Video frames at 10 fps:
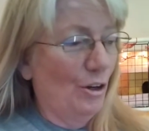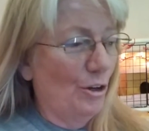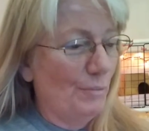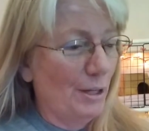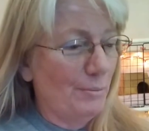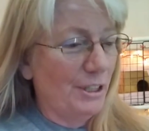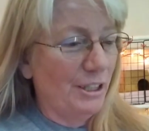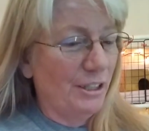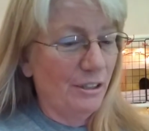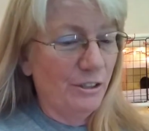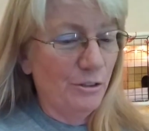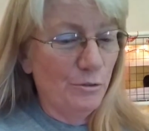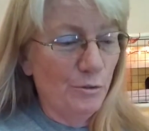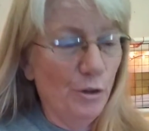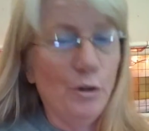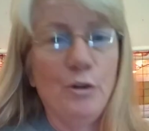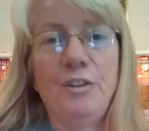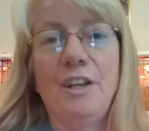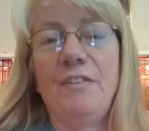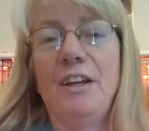Maybe you've heard
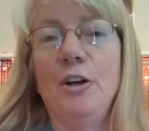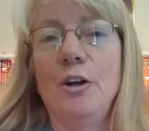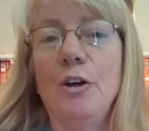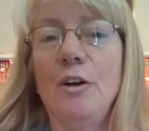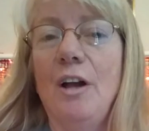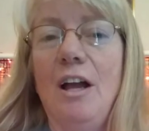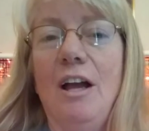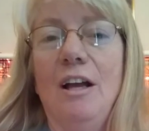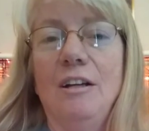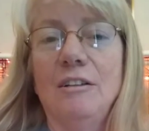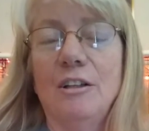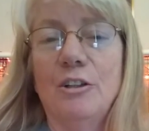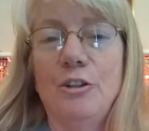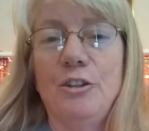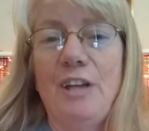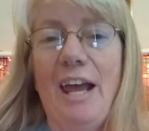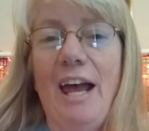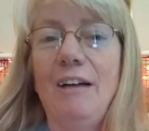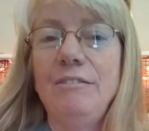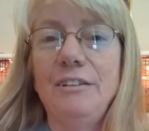that they're good to
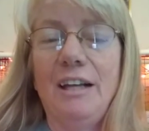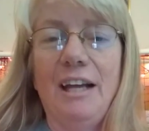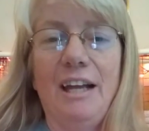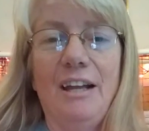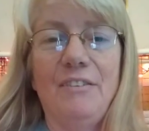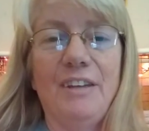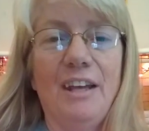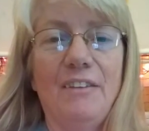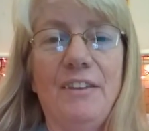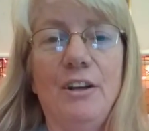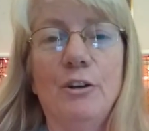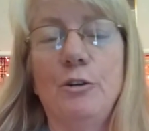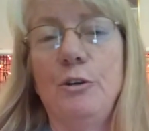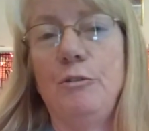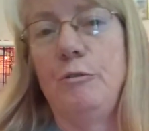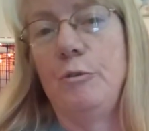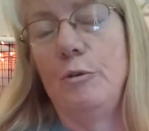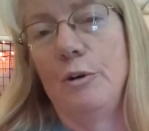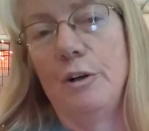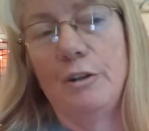have and that they're good
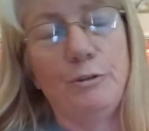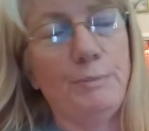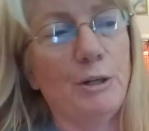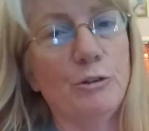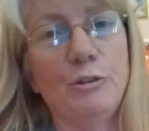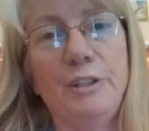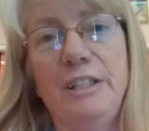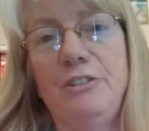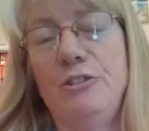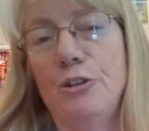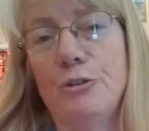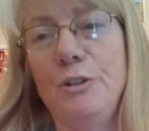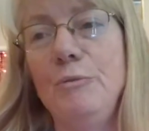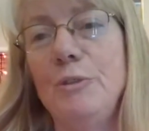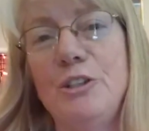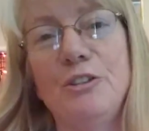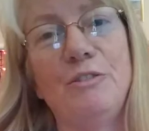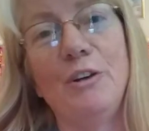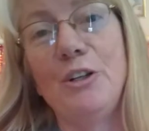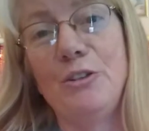for special needs children, which is
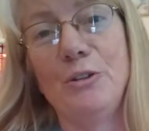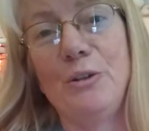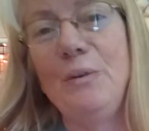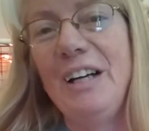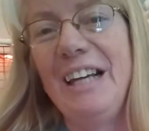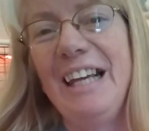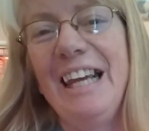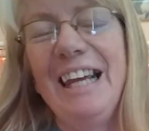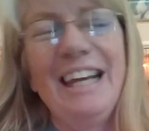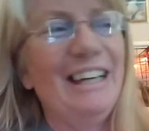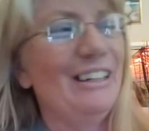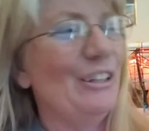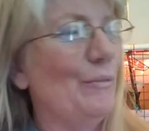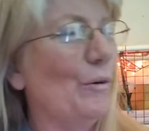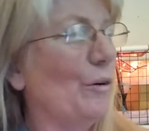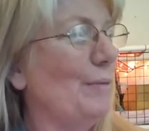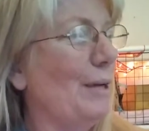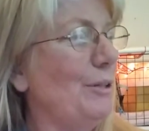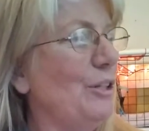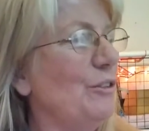very true. Or
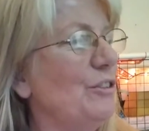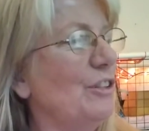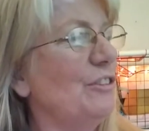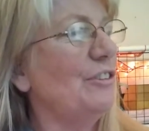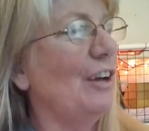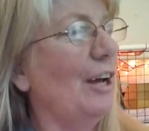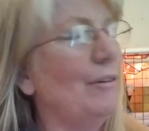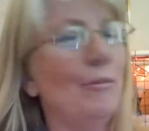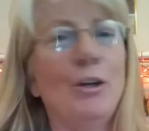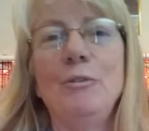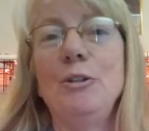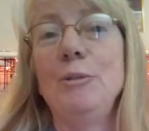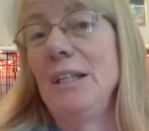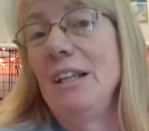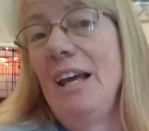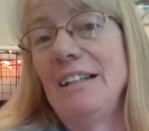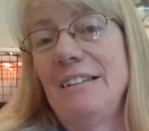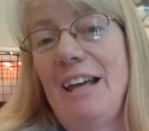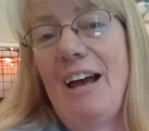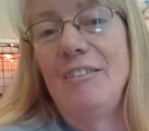maybe you just thought, what would it be like
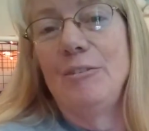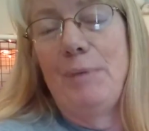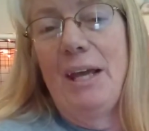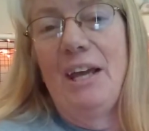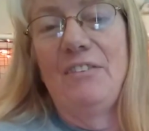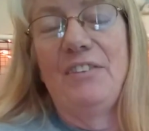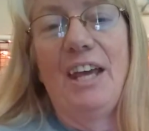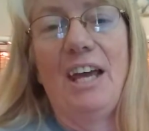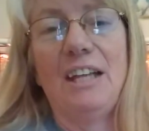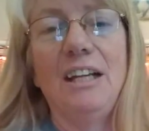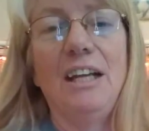to have a pet that